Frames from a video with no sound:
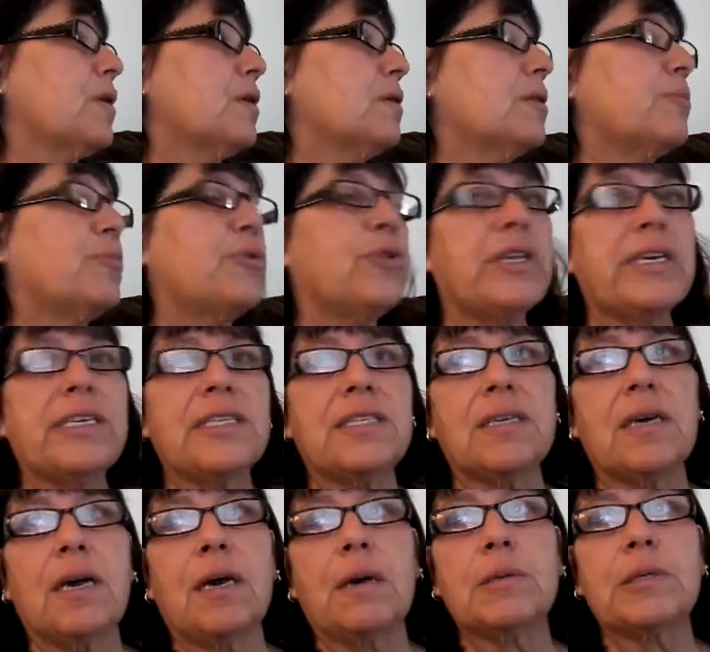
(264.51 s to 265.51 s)
The police
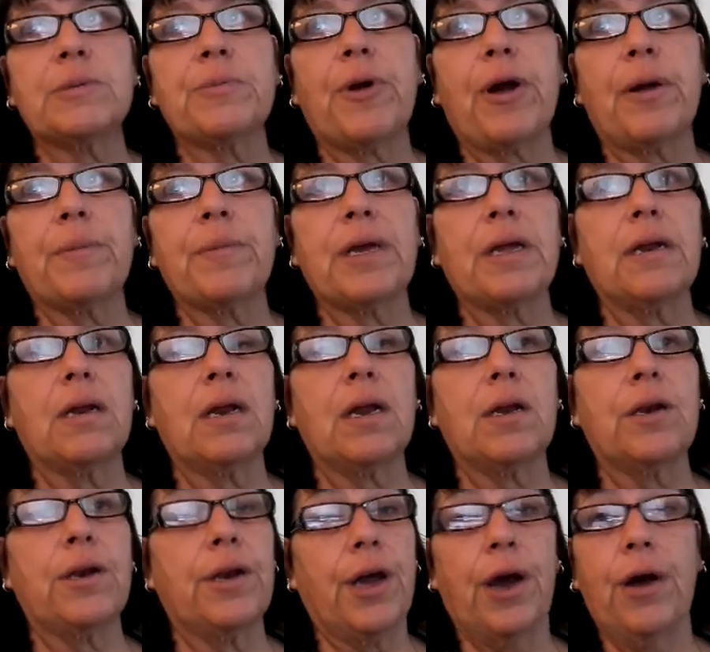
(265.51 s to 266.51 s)
department
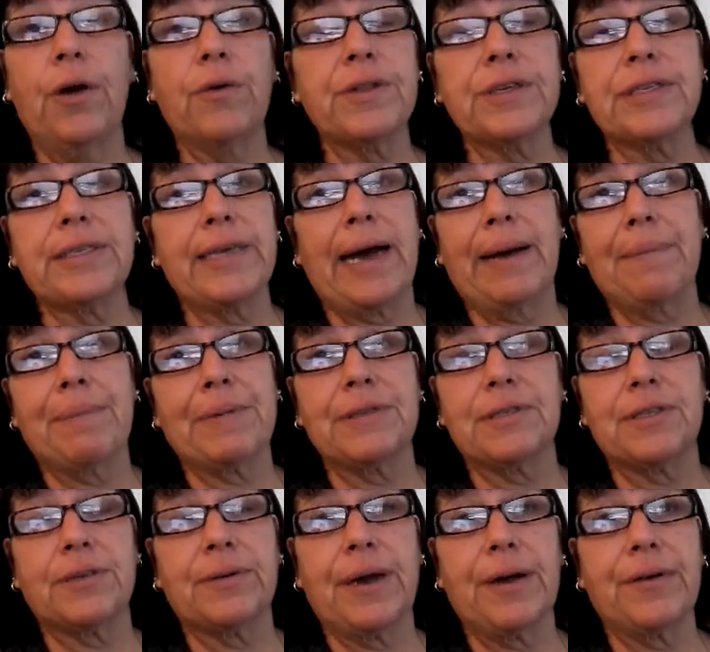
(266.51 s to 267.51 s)
know this
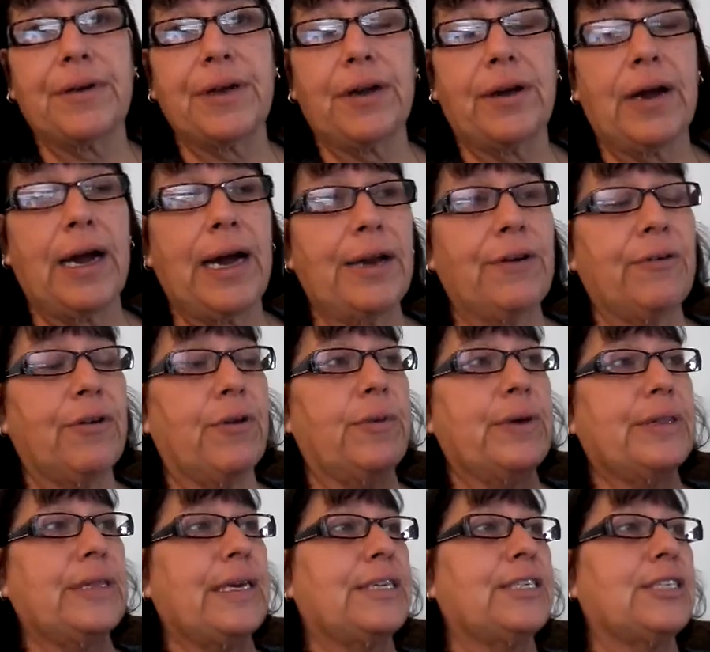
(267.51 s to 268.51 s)
happens around here. I don't know
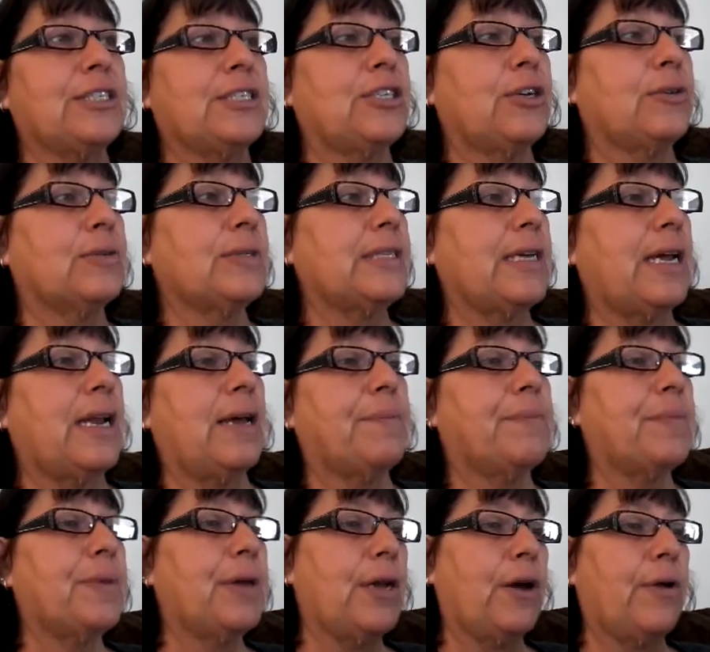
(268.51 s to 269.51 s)
what they just don't set
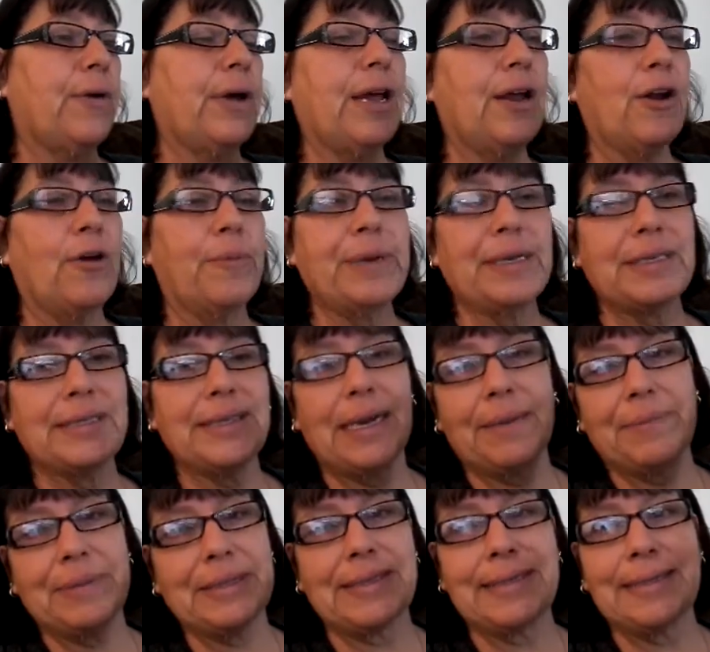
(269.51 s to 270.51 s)
up, and I don't mean to set
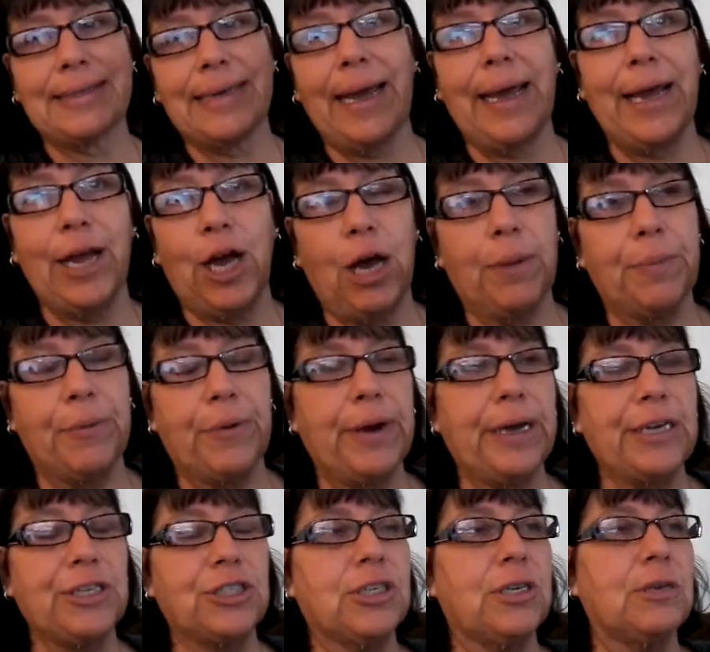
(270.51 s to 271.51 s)
up a sting
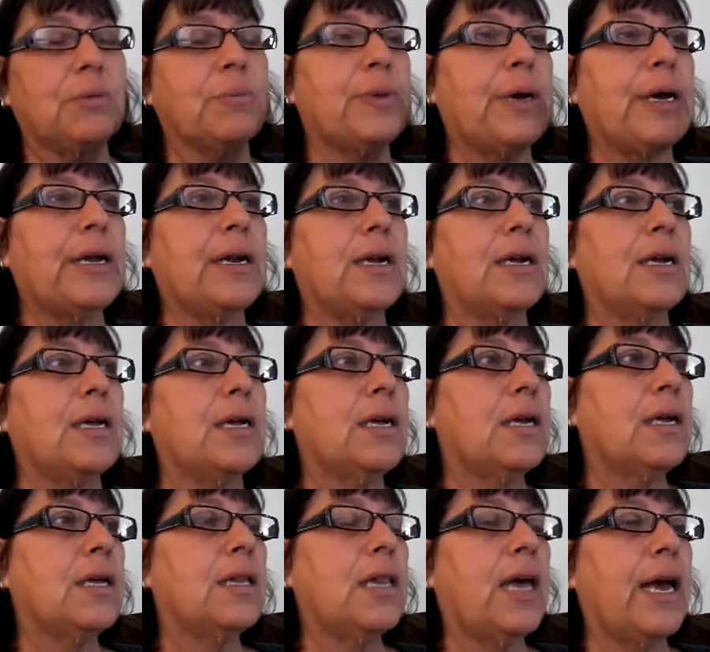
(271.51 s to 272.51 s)
operation, but
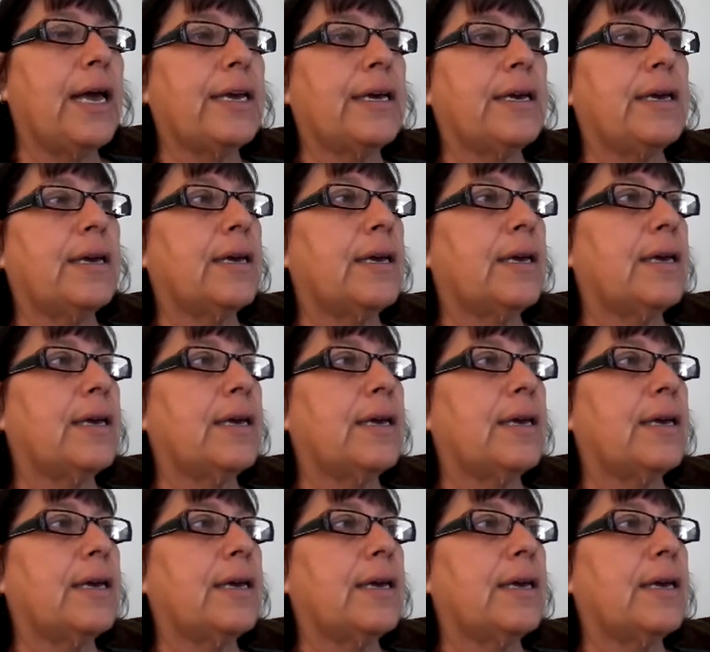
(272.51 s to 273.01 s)
like